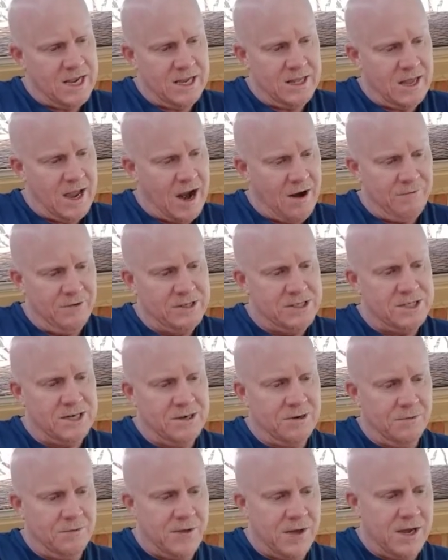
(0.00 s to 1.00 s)
every
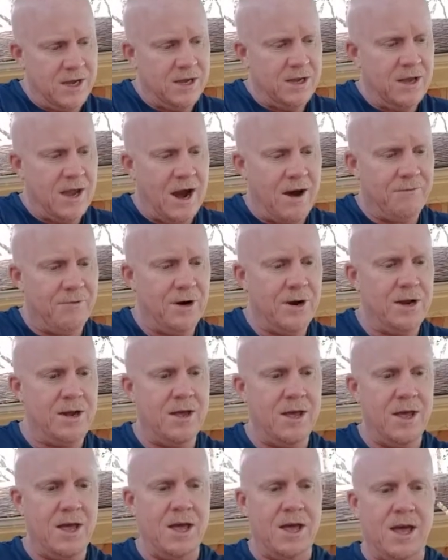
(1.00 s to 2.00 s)
single thing,
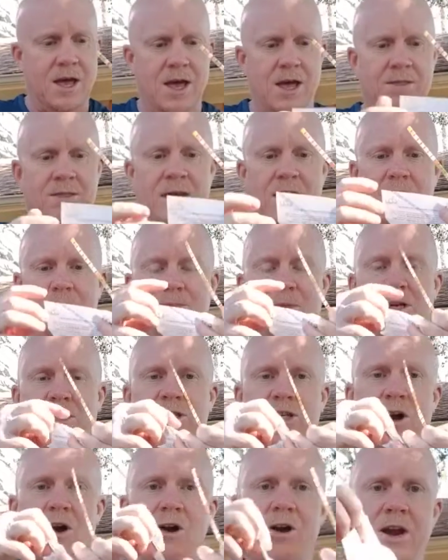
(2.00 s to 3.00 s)
the
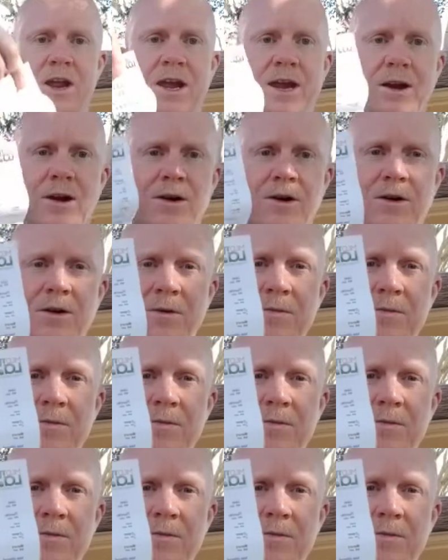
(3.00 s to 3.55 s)
chart here,